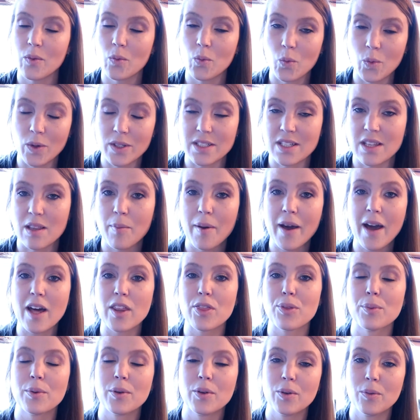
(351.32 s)
went to the
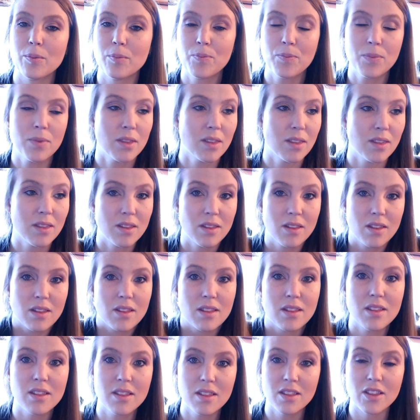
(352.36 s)
bathroom,
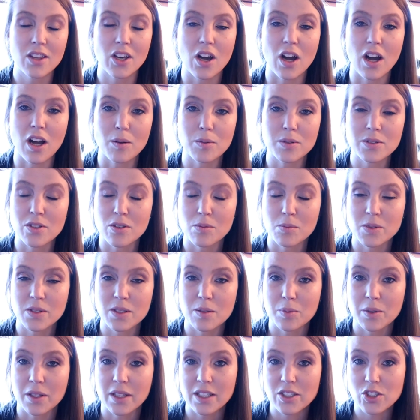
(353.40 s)
the car was almost
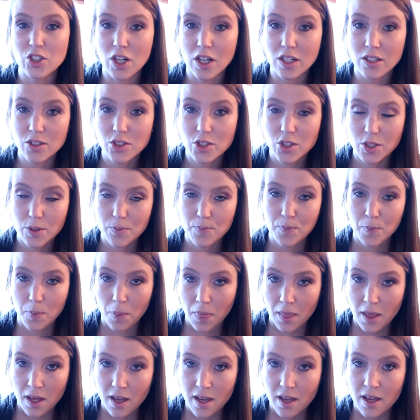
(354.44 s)
completely charged.
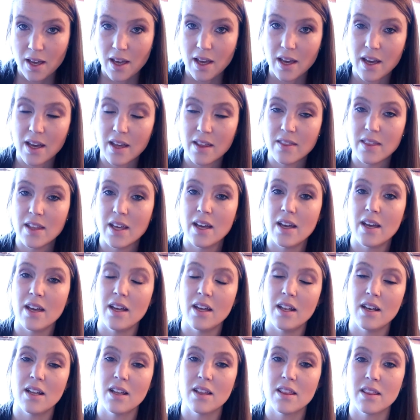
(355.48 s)
And
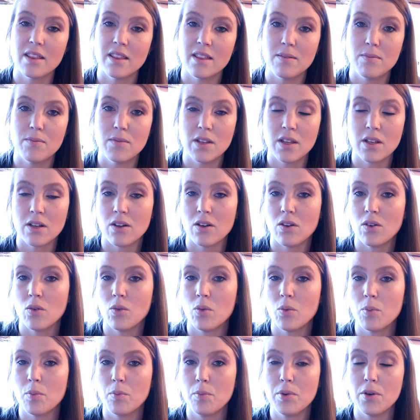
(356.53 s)
then, you
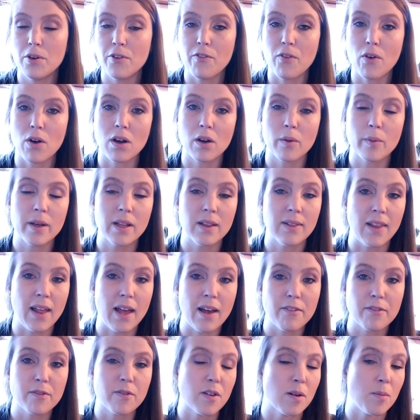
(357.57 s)
know, before we
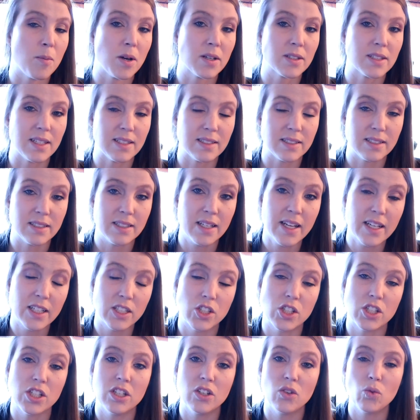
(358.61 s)
left from our
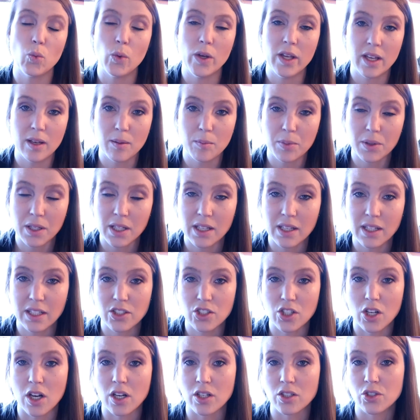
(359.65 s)
destination, we completely
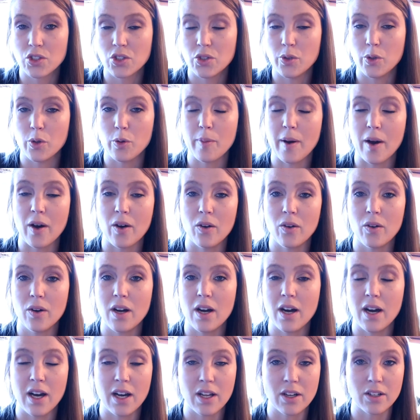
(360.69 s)
charged to about
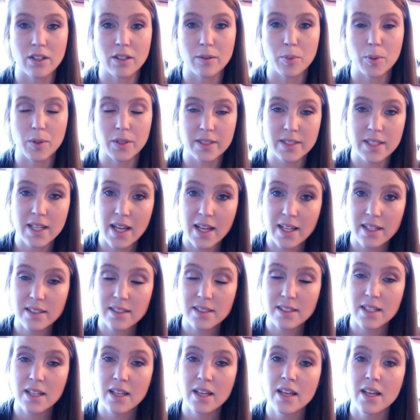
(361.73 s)
100%.